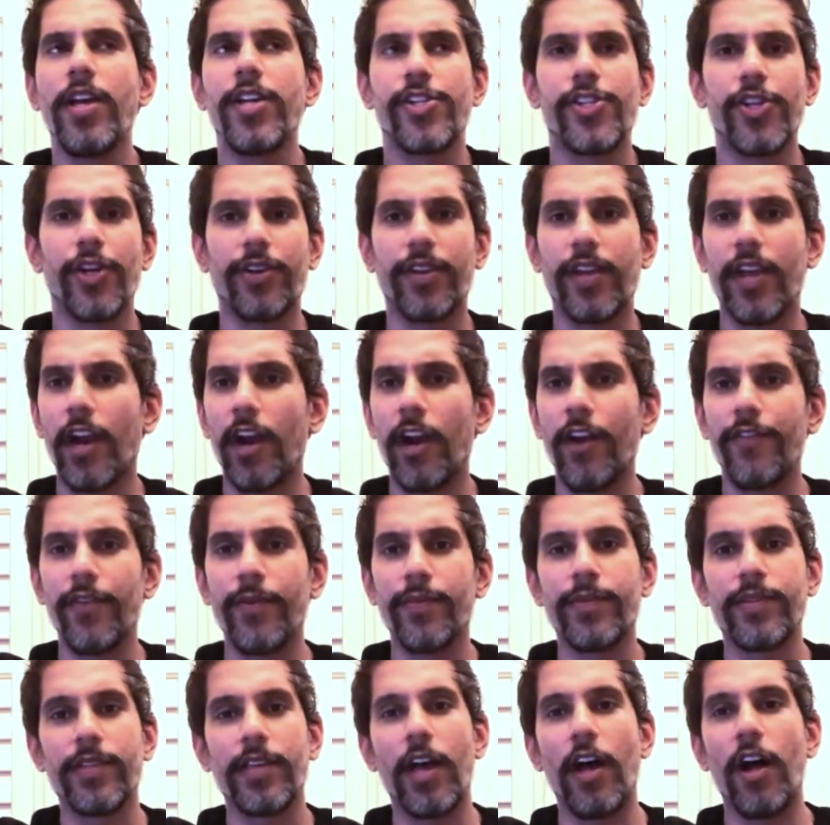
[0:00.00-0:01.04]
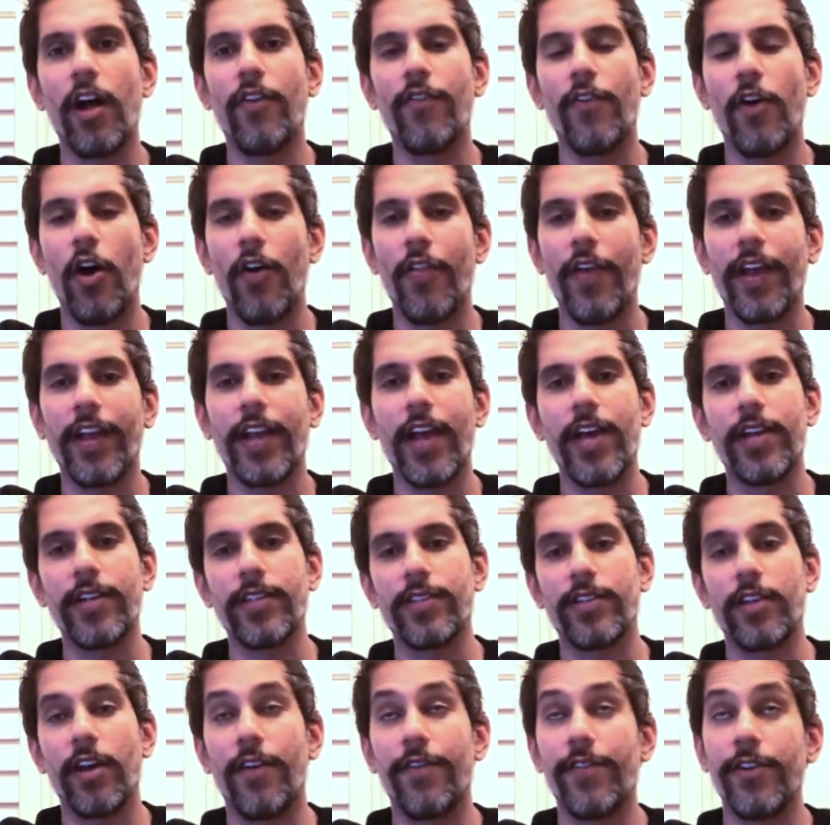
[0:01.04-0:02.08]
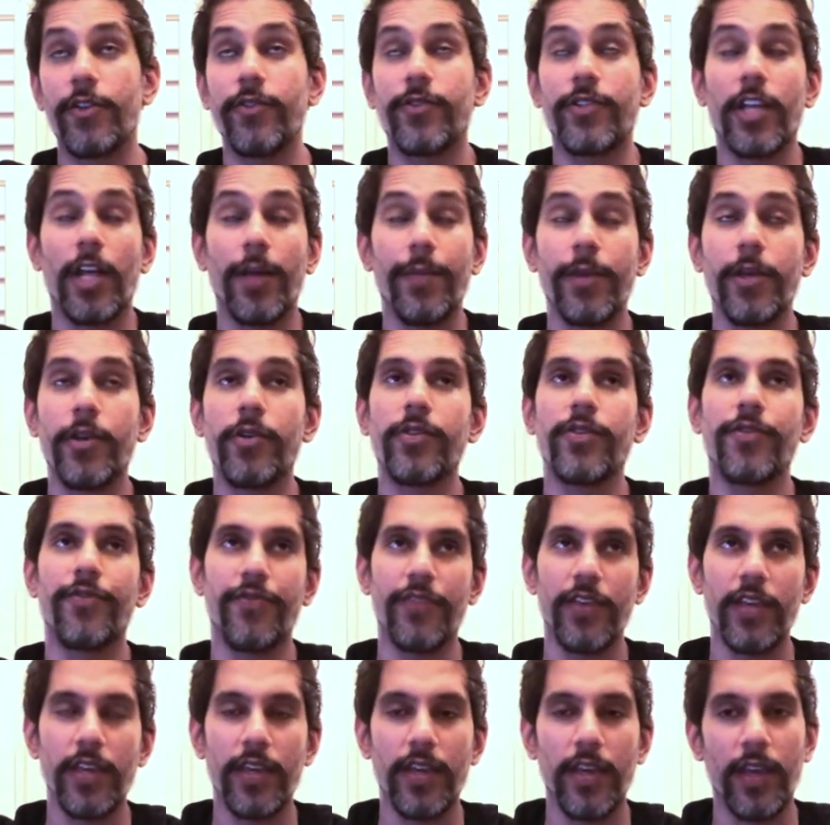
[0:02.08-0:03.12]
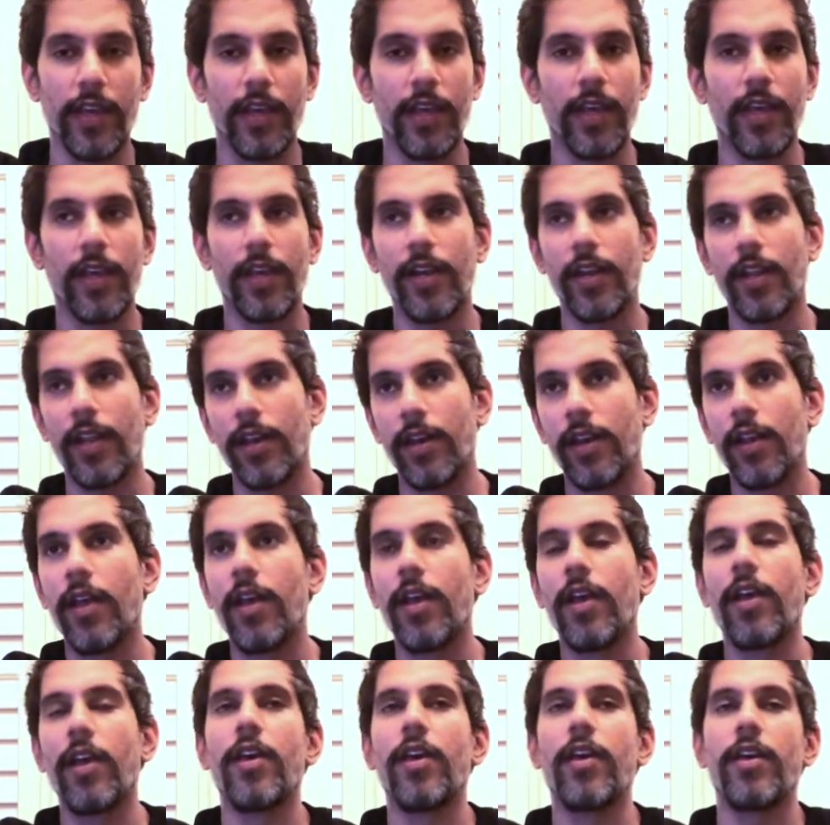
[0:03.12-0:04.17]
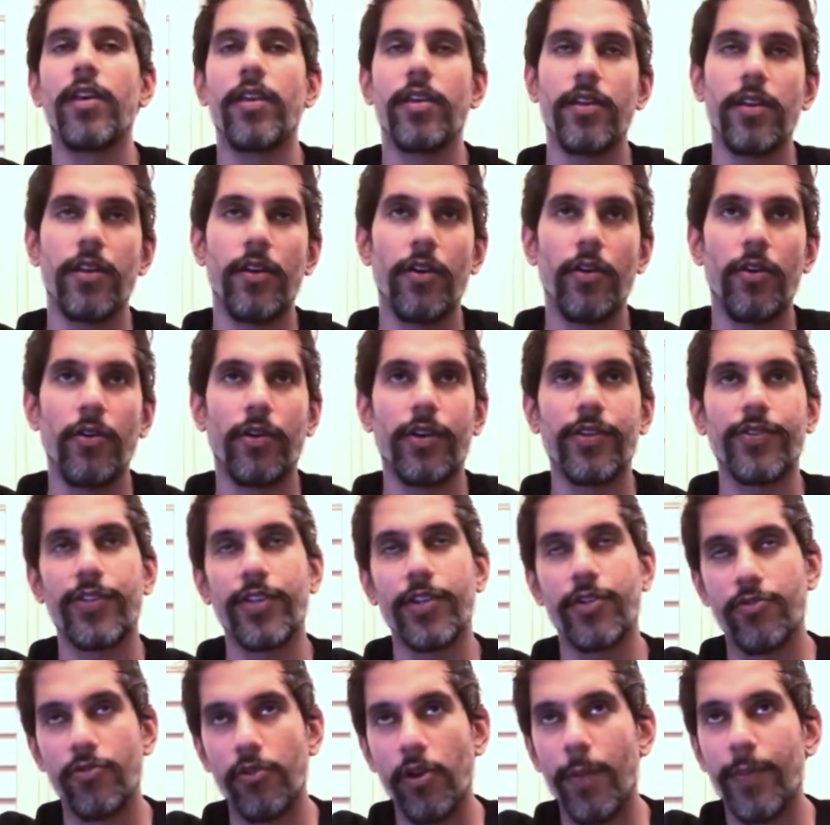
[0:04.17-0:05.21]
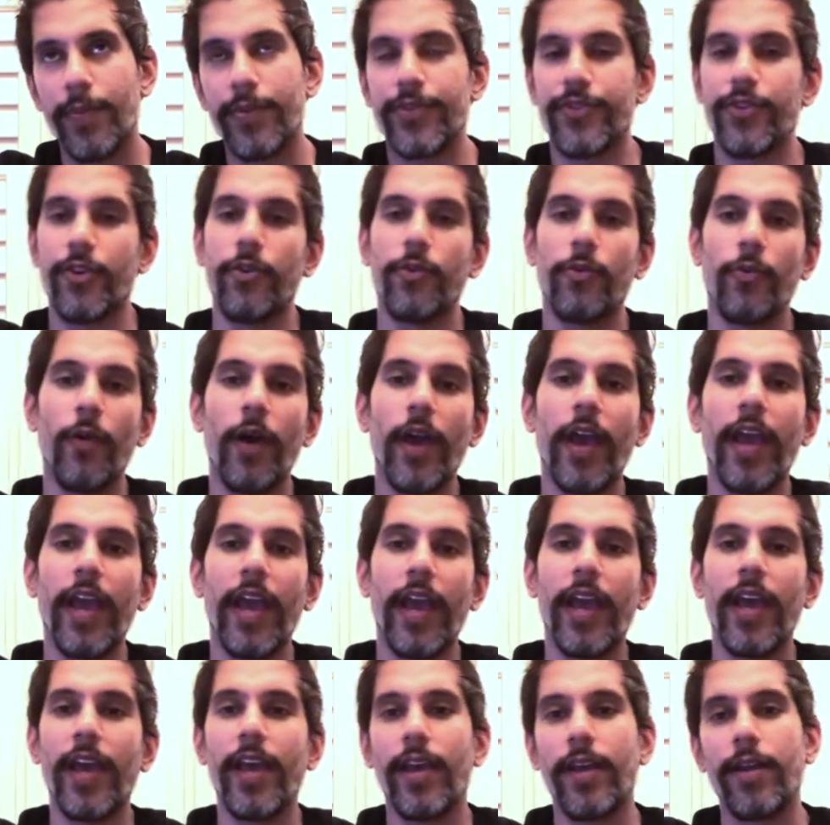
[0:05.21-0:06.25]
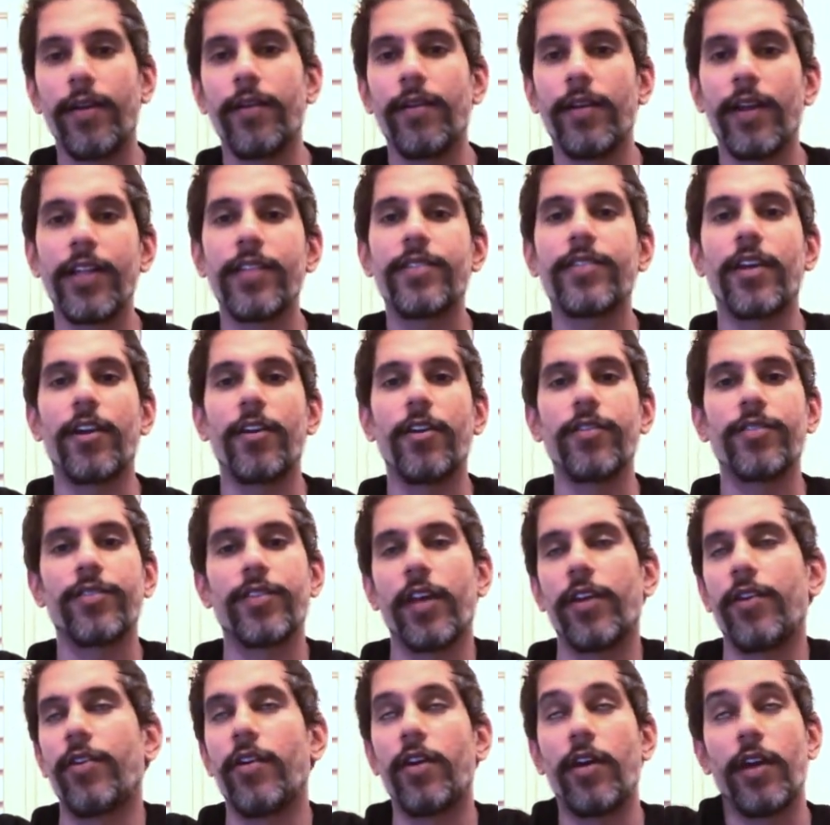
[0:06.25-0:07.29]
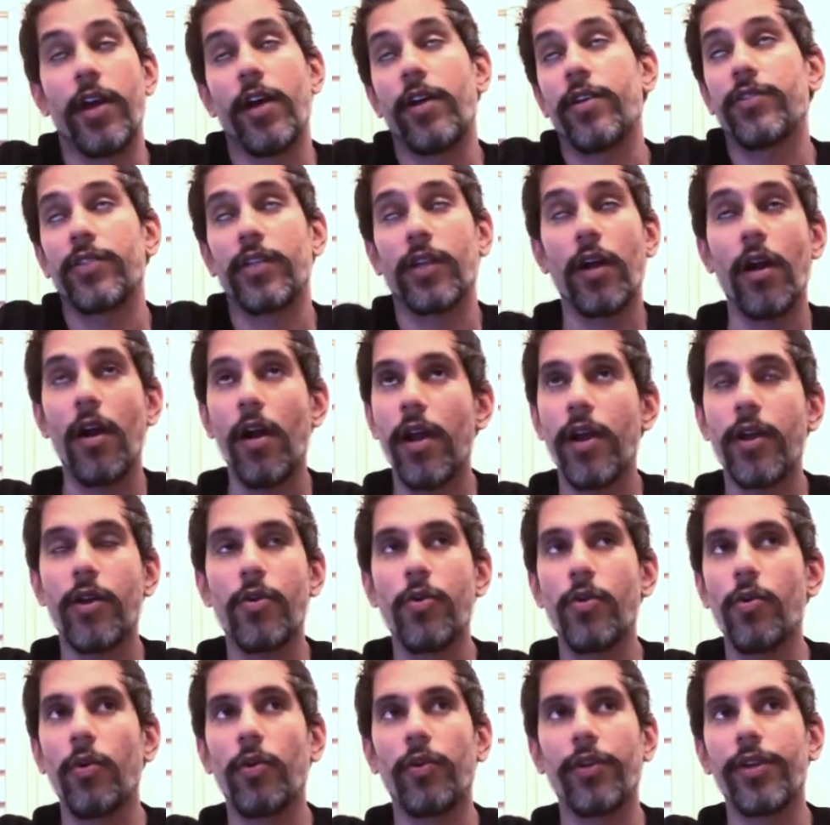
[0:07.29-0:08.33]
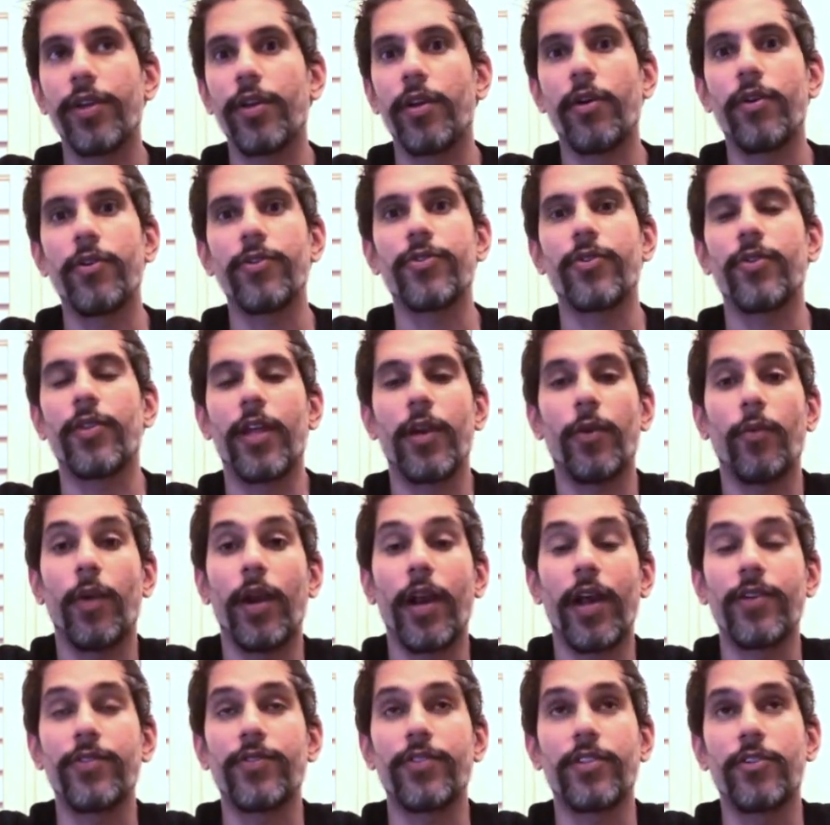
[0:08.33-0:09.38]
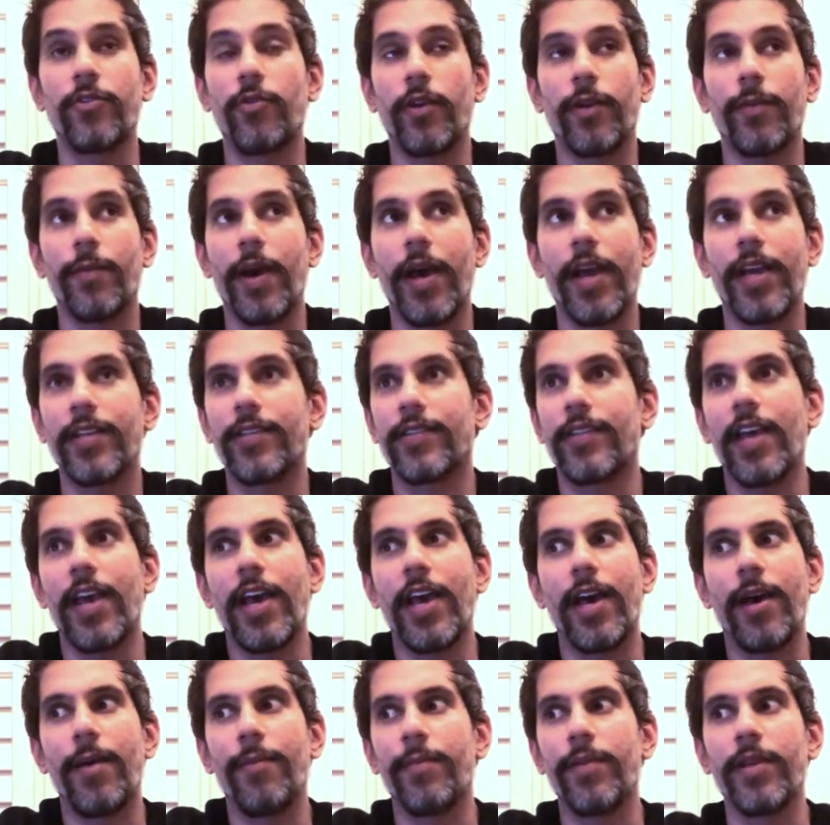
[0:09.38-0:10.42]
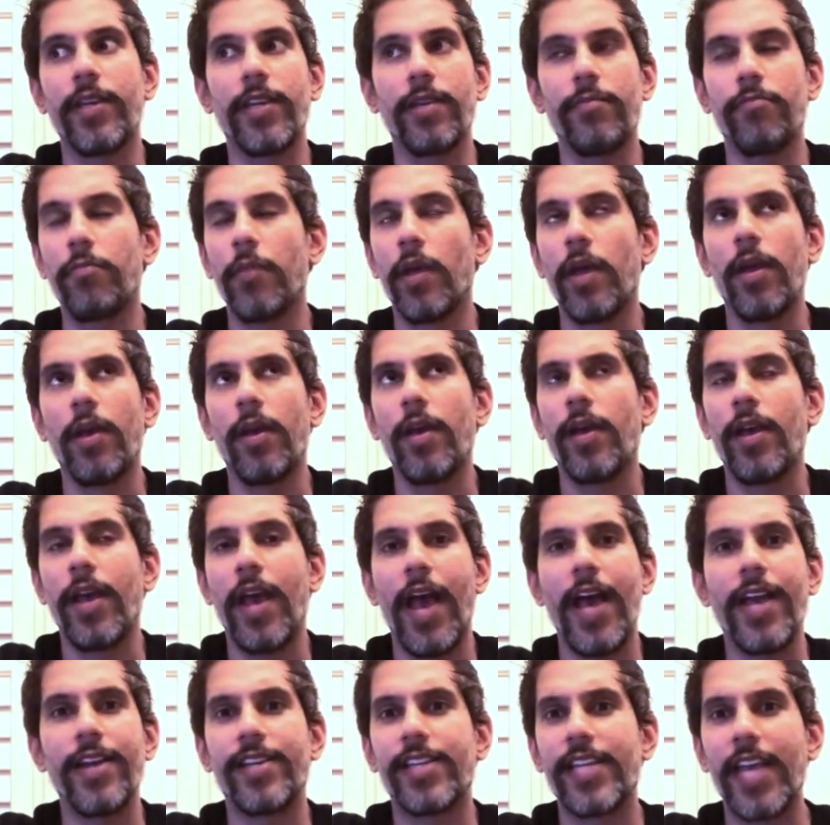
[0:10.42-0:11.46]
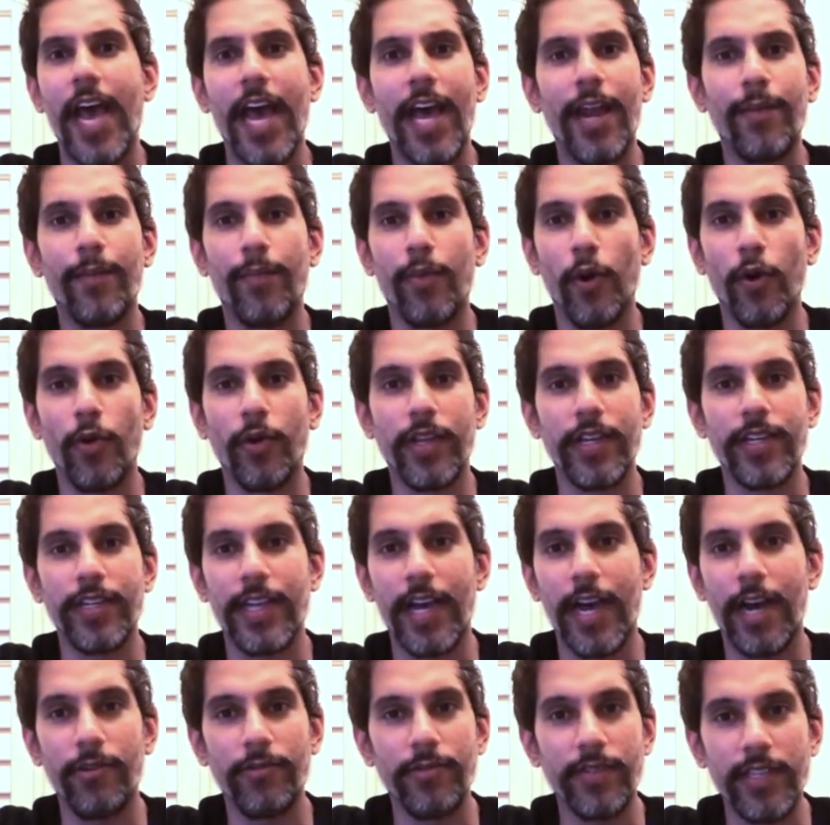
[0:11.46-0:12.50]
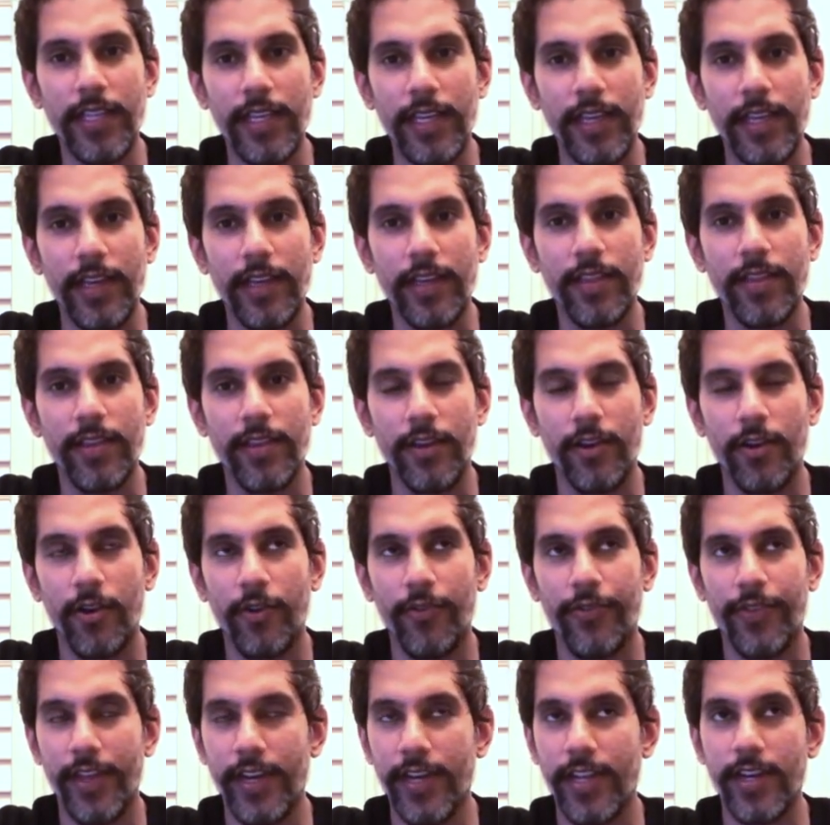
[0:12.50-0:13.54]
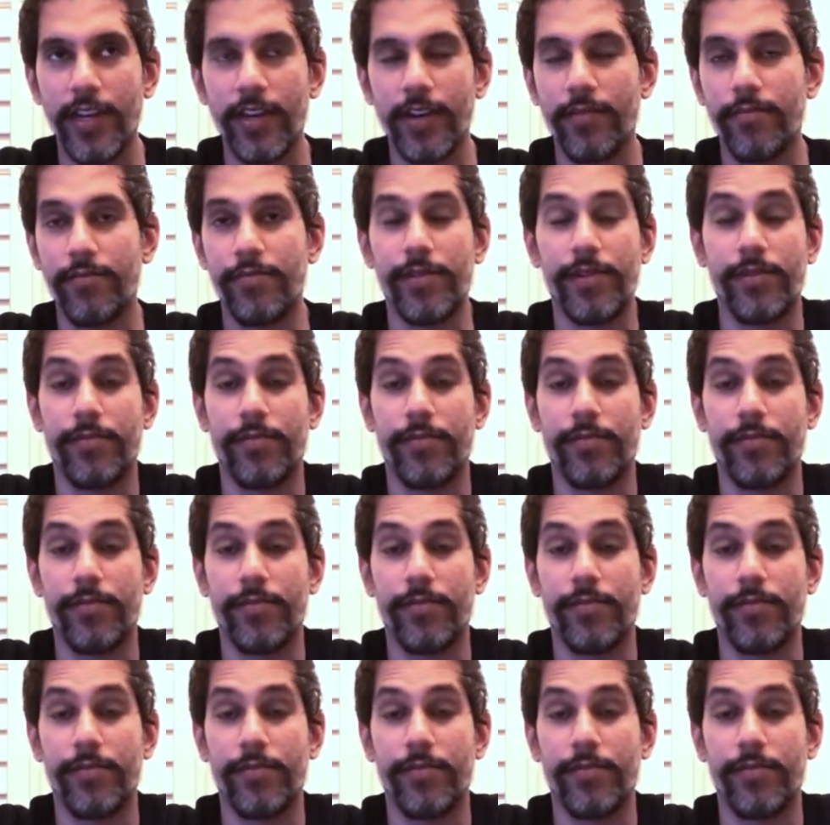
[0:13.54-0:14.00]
took care of himself, all that kind of stuff. And he was telling me he was a vegan and, you know, because he grew up a certain way and et cetera, et cetera. And I was like, all right, cool, you know. So then when I was doing my exam, he had 10 broken down teeth, you know, he needed